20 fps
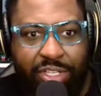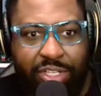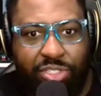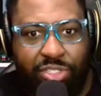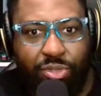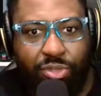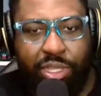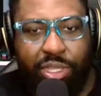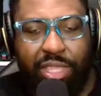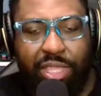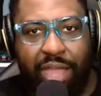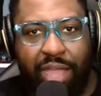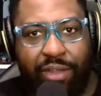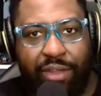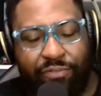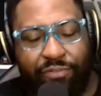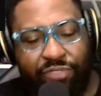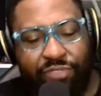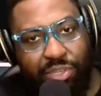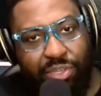storyline
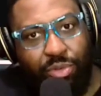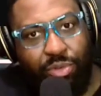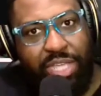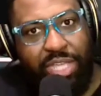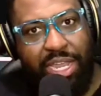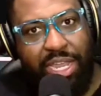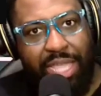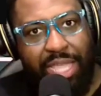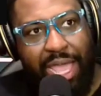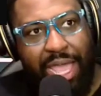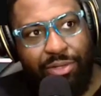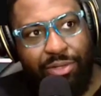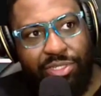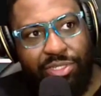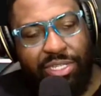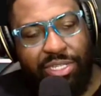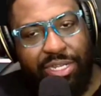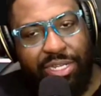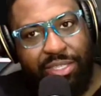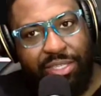of someone getting
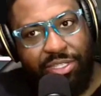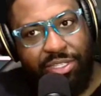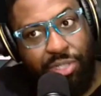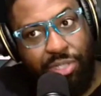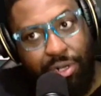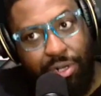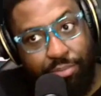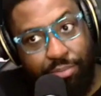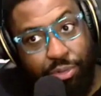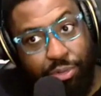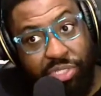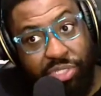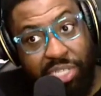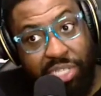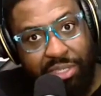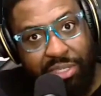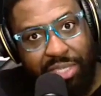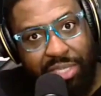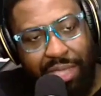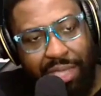ousted and they start a
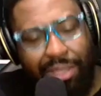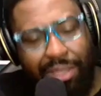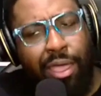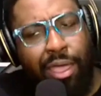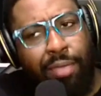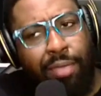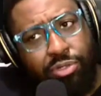boutique thing,